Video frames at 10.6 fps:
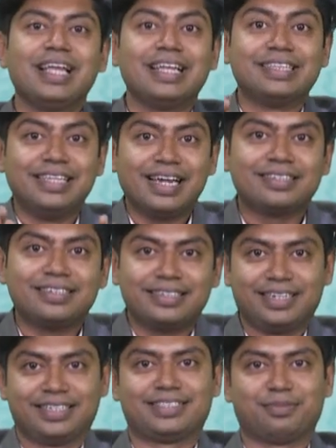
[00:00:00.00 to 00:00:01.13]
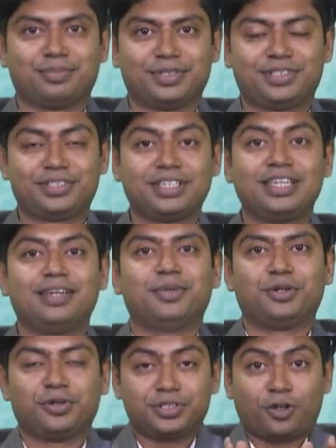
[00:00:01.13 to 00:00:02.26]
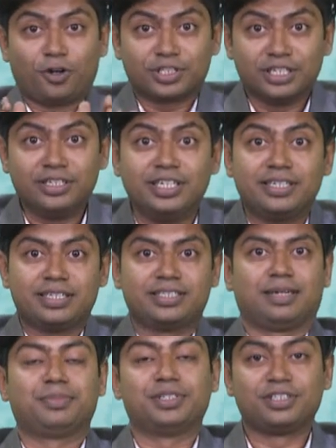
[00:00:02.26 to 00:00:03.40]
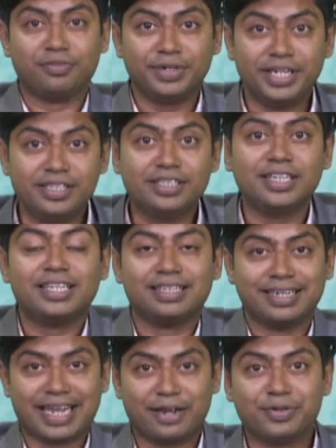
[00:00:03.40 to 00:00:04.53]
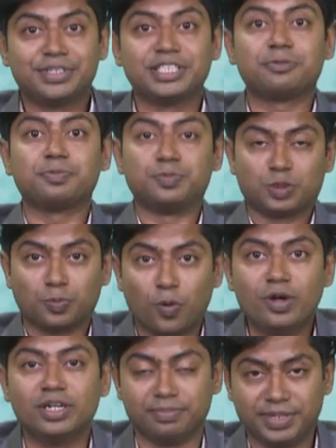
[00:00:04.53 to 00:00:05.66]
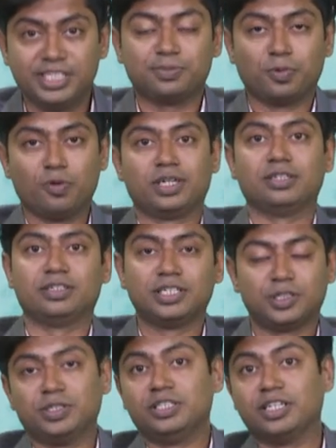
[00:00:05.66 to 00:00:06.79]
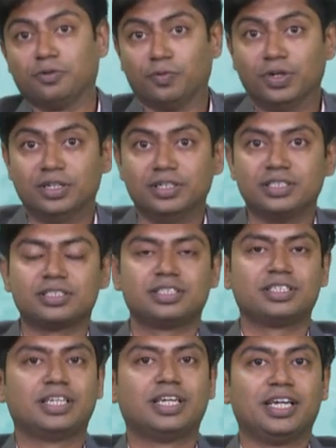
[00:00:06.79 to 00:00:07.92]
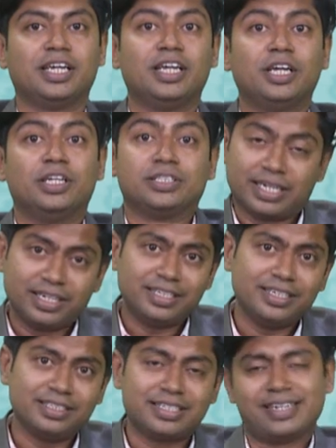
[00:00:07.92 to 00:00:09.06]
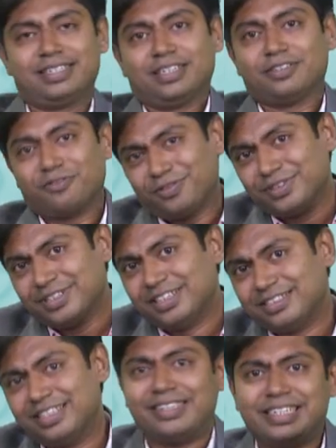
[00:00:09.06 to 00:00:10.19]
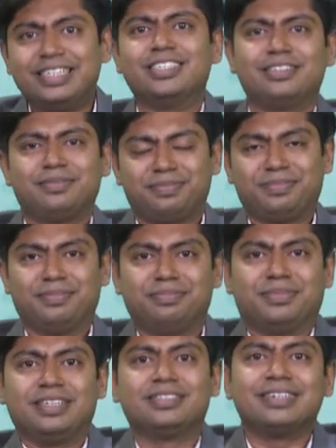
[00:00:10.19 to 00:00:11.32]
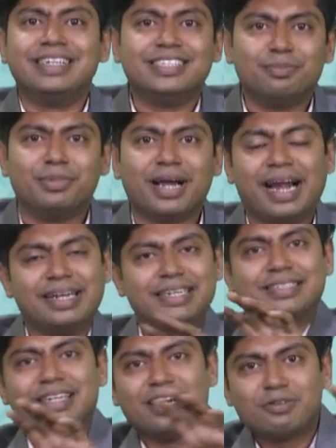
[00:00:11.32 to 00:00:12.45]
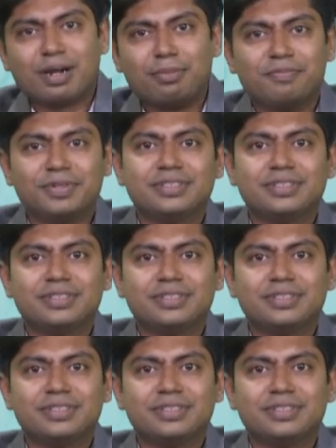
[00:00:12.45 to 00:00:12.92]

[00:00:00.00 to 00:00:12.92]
they are the real examples. Because the authentic examples, the way the language is spoken, being spoken in their world. Second thing is that there is a reason behind it. They have come up with